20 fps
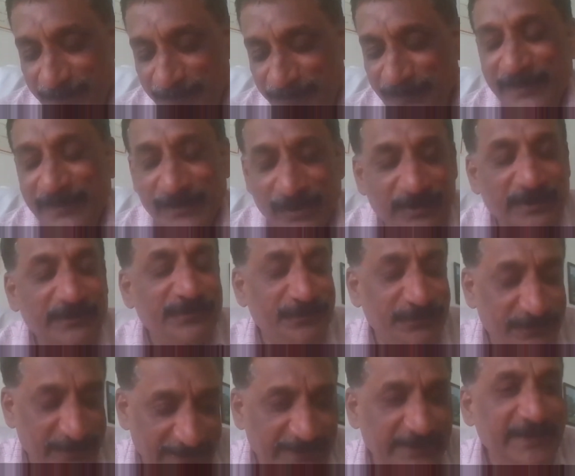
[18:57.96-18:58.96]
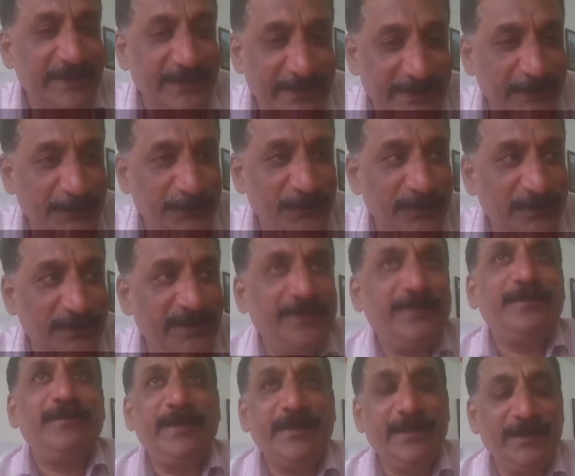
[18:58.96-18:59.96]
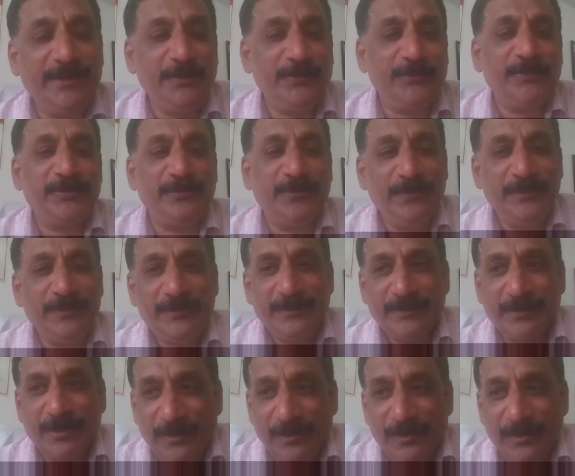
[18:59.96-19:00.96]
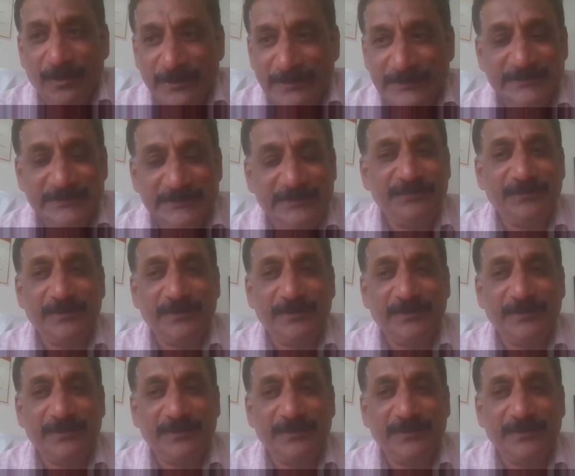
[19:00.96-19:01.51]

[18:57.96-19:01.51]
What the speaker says: I thought of writing a textbook. Then again, colleges differ,